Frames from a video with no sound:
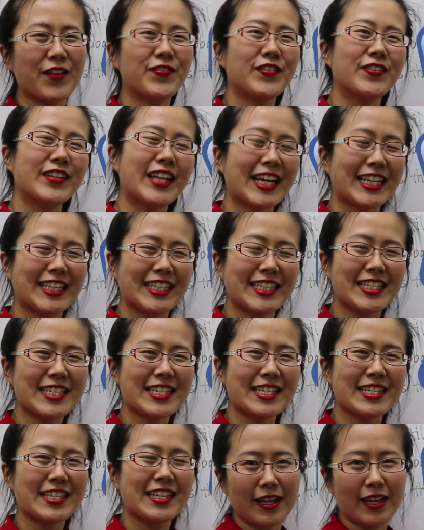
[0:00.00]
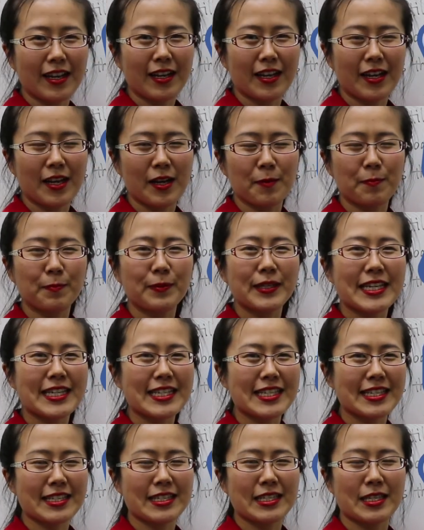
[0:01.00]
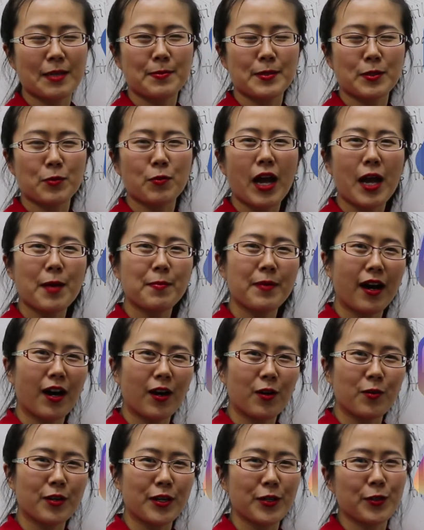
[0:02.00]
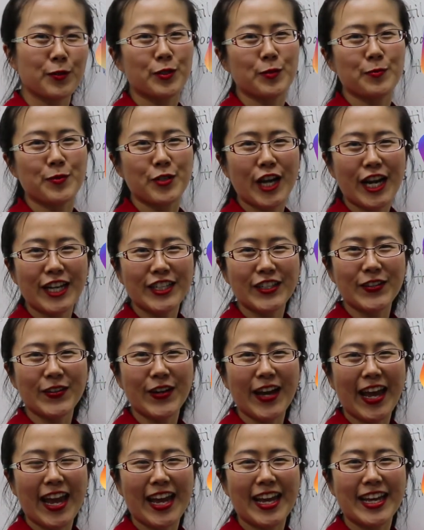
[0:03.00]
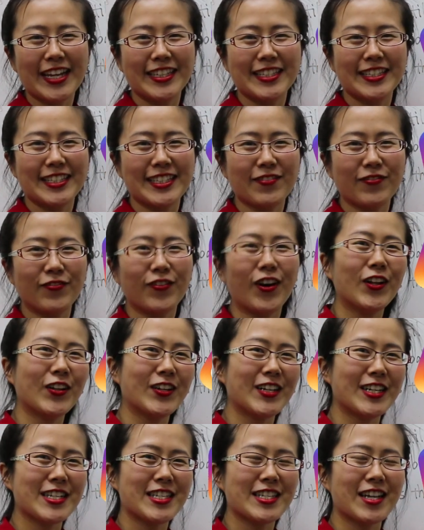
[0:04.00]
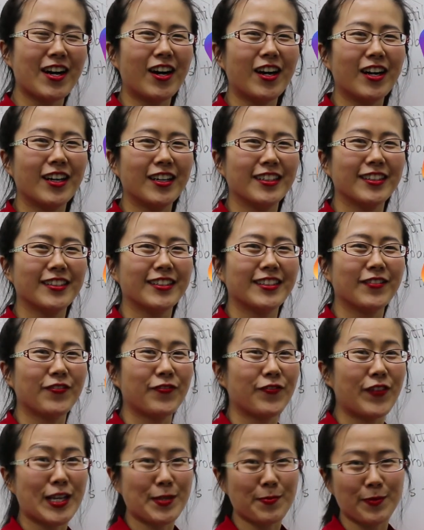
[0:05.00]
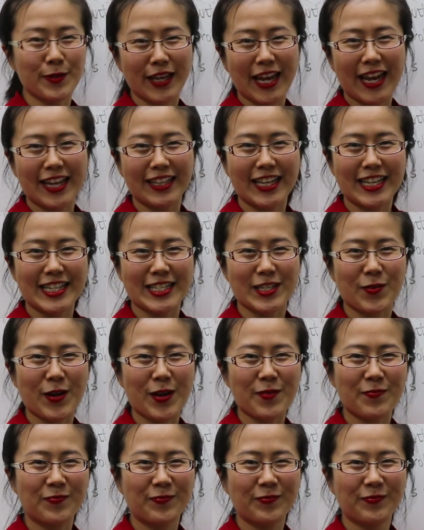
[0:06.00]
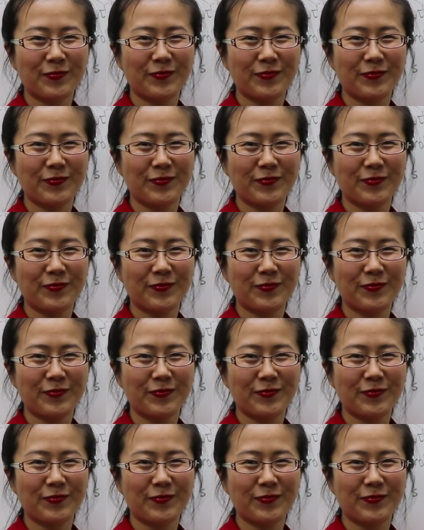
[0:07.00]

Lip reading: If you like this, please subscribe our YouTube channel and follow us on Facebook and Instagram.